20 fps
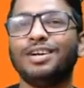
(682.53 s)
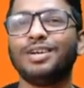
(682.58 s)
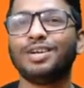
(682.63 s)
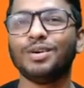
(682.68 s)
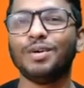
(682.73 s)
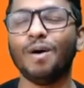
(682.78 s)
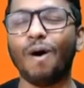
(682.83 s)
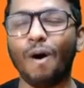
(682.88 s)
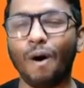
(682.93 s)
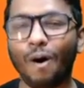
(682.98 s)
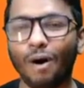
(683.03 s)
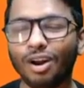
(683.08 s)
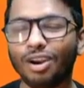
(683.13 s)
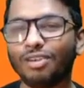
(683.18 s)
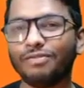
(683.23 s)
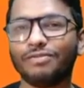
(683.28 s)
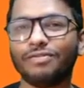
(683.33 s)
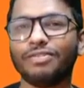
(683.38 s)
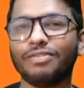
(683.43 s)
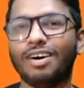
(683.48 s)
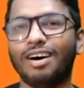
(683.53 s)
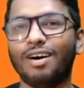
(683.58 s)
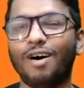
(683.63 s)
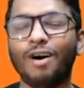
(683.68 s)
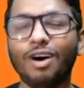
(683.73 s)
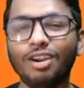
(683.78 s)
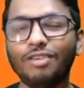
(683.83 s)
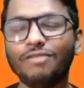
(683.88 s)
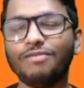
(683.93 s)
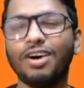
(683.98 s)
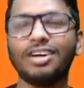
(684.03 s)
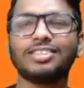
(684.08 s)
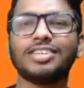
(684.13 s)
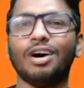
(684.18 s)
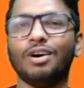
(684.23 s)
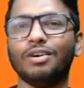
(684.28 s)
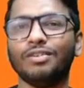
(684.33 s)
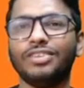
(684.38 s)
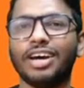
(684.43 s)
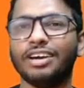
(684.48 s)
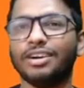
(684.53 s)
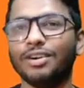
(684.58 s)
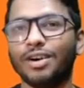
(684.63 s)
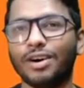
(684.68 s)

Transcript: to all of us out there.